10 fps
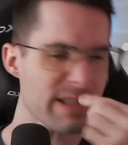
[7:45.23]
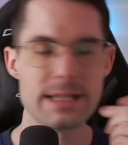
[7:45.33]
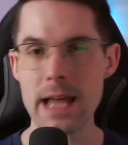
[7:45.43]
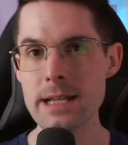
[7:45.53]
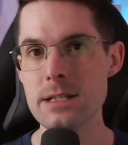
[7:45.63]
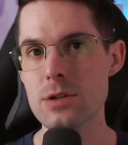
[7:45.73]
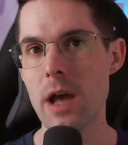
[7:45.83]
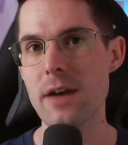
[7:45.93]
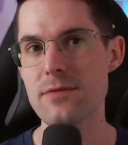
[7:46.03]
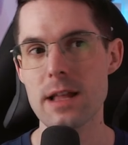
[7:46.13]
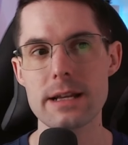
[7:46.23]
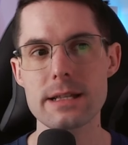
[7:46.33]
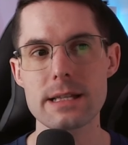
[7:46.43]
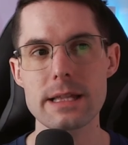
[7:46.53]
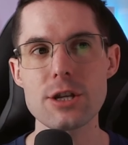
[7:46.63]
it's nice to have like
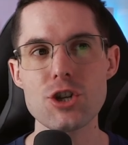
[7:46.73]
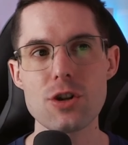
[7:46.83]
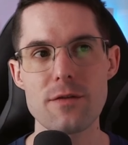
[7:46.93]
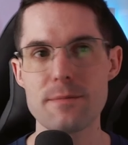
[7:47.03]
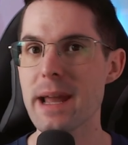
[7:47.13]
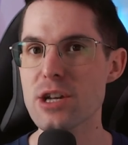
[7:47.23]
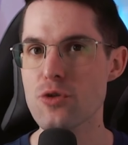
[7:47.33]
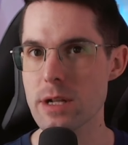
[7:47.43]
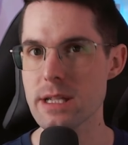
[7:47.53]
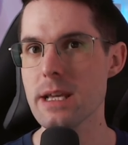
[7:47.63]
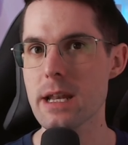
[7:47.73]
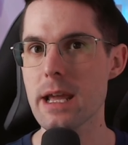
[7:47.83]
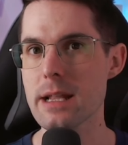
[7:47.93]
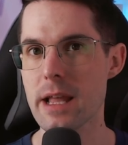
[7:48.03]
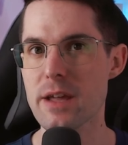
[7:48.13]
this addition of Metroid
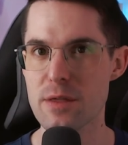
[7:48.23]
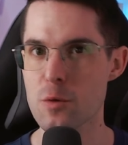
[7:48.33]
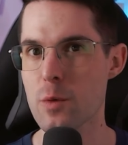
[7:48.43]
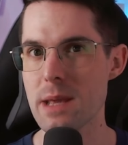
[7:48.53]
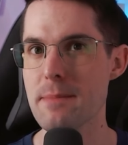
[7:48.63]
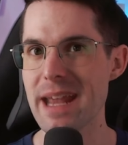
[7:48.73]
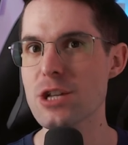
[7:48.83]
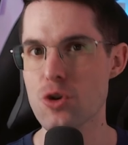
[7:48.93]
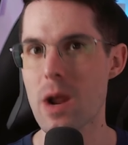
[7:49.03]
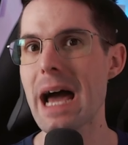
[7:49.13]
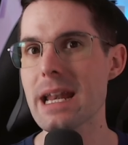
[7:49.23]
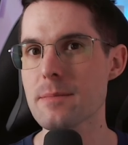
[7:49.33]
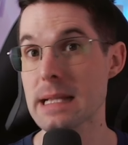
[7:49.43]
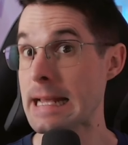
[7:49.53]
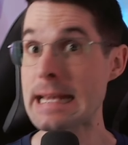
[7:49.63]
DNA, like 3 major
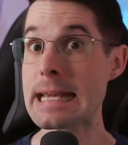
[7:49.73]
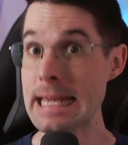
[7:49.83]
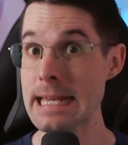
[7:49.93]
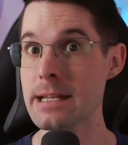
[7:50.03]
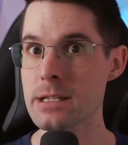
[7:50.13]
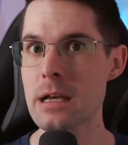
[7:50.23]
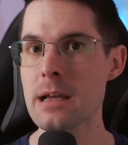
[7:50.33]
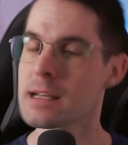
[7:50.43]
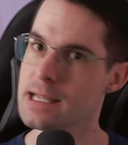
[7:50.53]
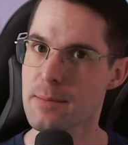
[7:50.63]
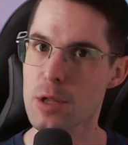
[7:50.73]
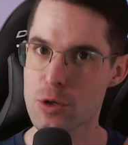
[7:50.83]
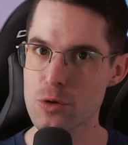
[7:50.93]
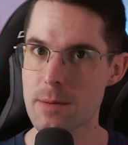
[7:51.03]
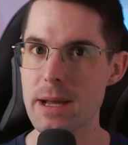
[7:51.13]
items like keys,
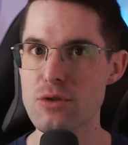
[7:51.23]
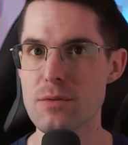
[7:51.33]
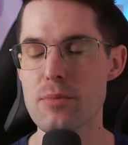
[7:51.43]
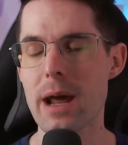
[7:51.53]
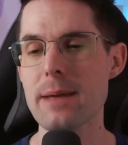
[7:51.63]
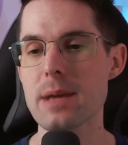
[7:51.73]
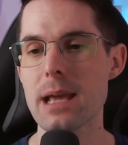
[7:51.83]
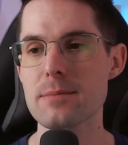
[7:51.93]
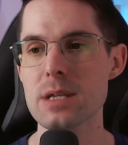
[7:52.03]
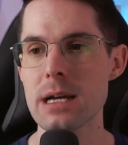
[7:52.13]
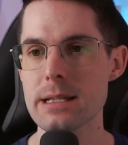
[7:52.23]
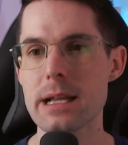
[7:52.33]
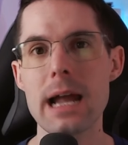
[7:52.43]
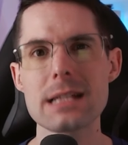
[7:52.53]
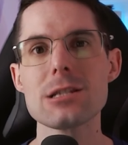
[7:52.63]
similar to the Metroid Prime games,
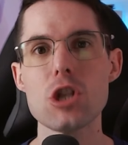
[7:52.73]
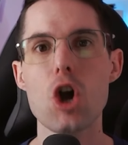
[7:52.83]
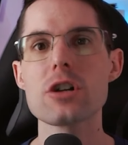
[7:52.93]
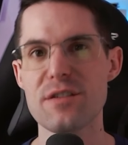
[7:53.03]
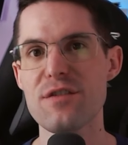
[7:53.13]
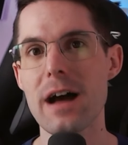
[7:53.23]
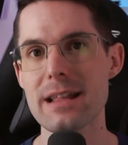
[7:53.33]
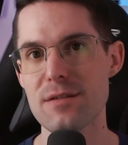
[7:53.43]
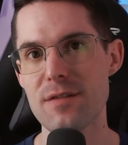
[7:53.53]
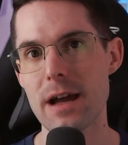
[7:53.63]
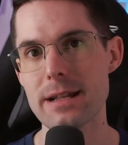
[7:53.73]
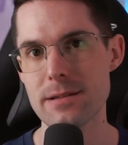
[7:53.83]
that unlock the final fight.